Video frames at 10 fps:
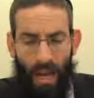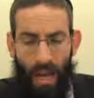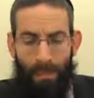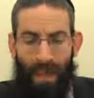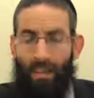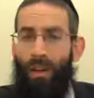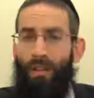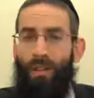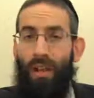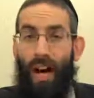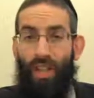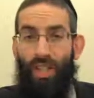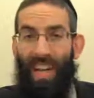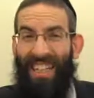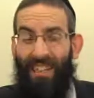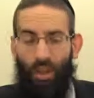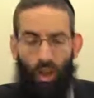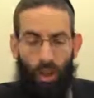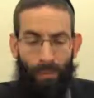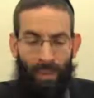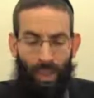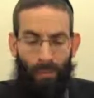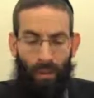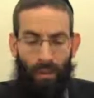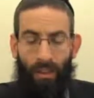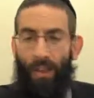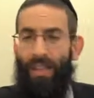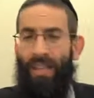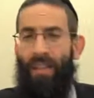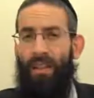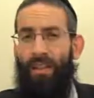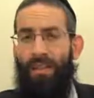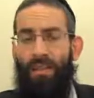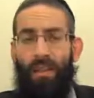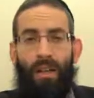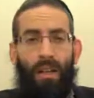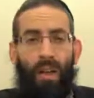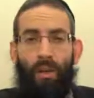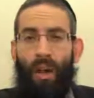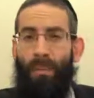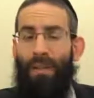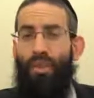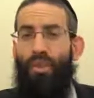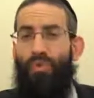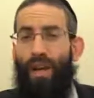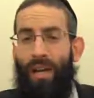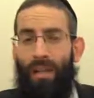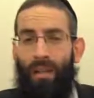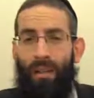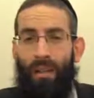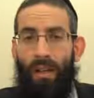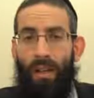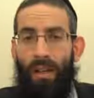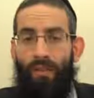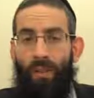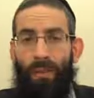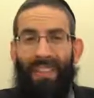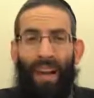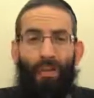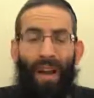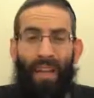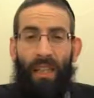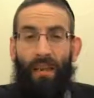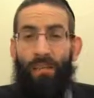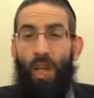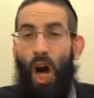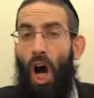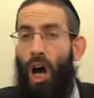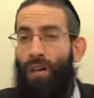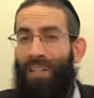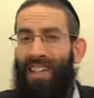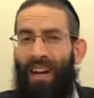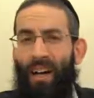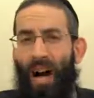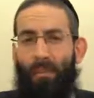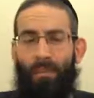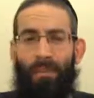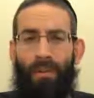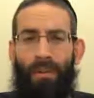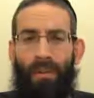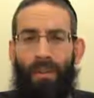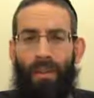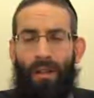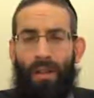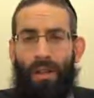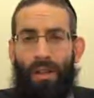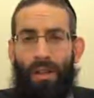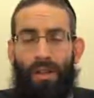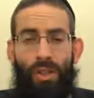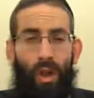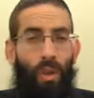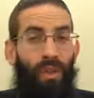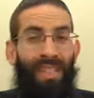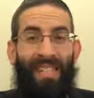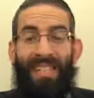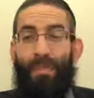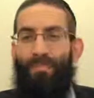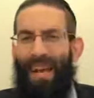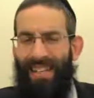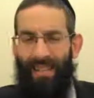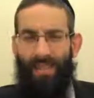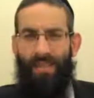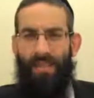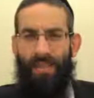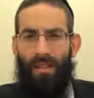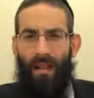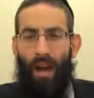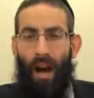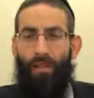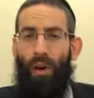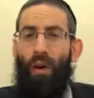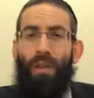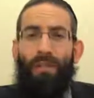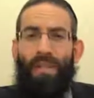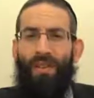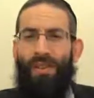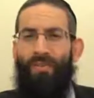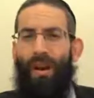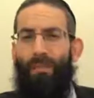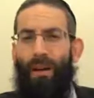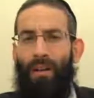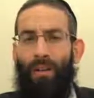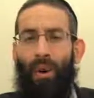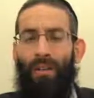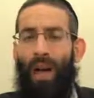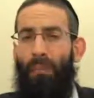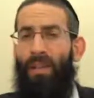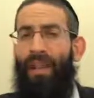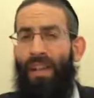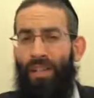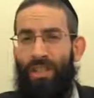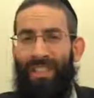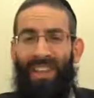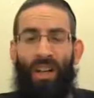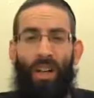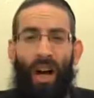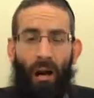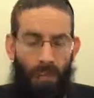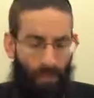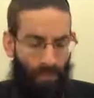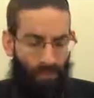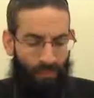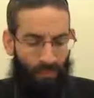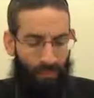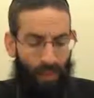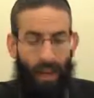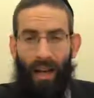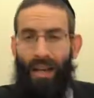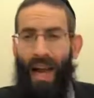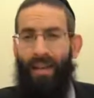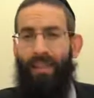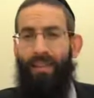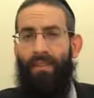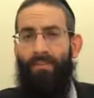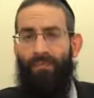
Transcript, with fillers: min hadavar asher yagid lecha yamin hasmoil. And Torah is telling us we're not meant to stray from the directives of the Chachamim. So this is the basis of all the mitzvahs to Rabbanon, all the obligations that the Chachamim enacted,